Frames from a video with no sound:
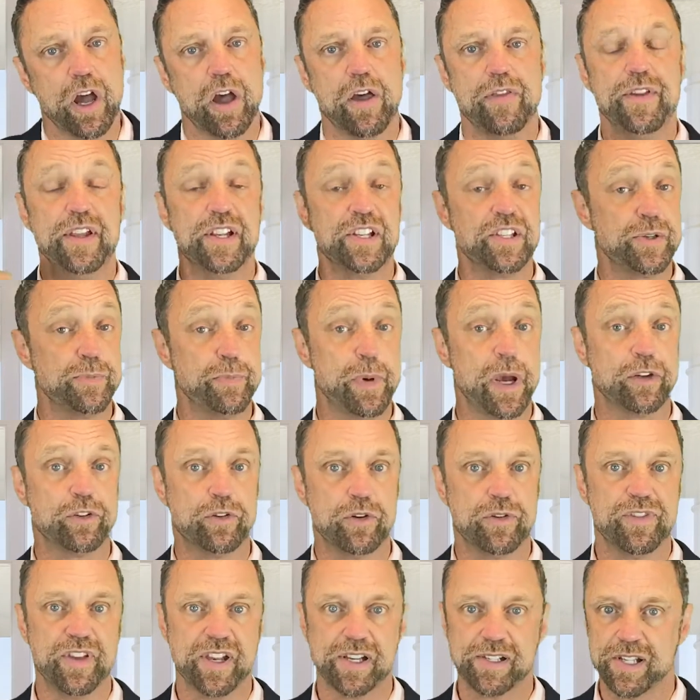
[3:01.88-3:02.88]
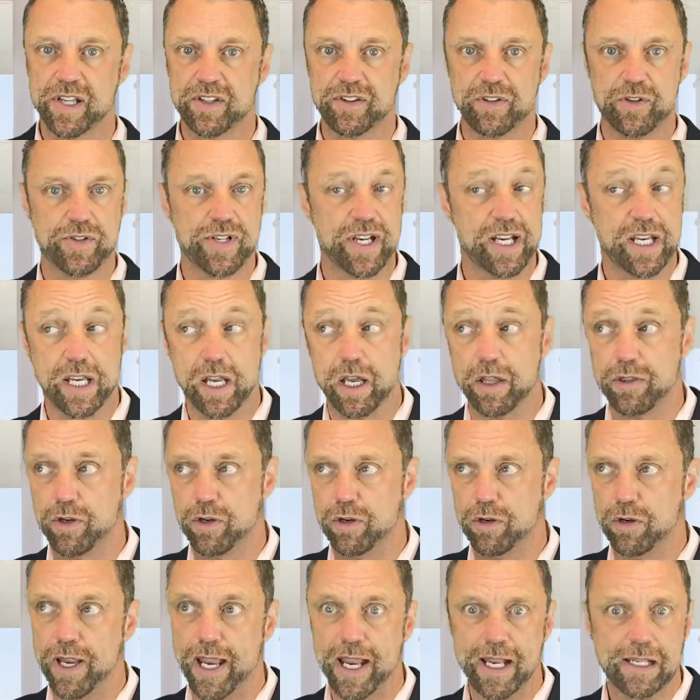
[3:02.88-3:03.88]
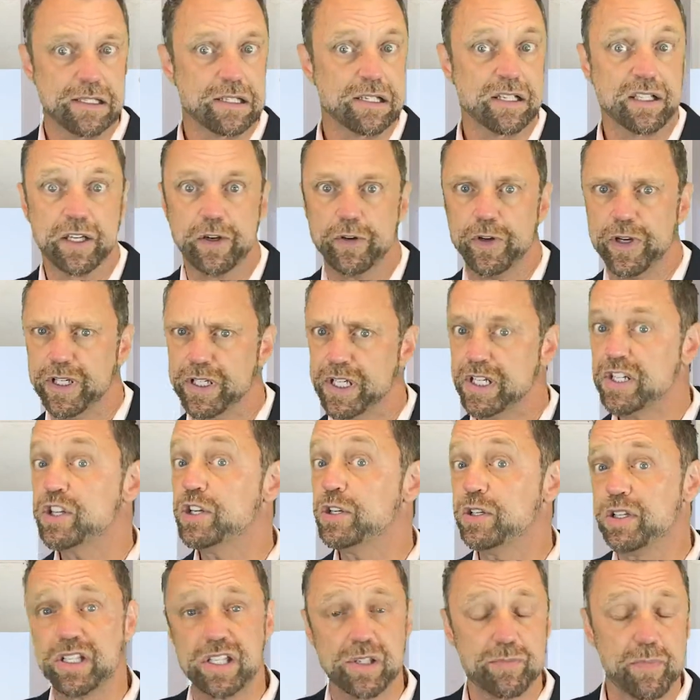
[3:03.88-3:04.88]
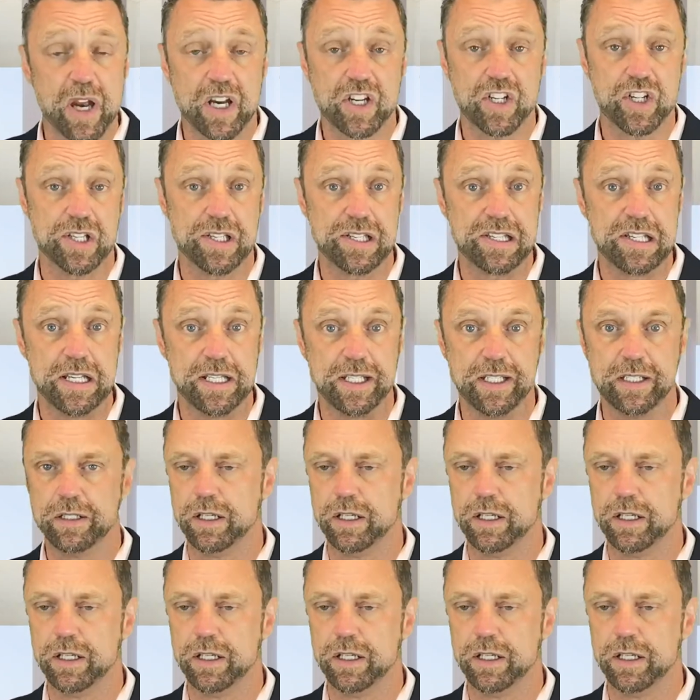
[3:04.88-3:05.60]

the inspector thinks that there's any other ancillary additional inspections needed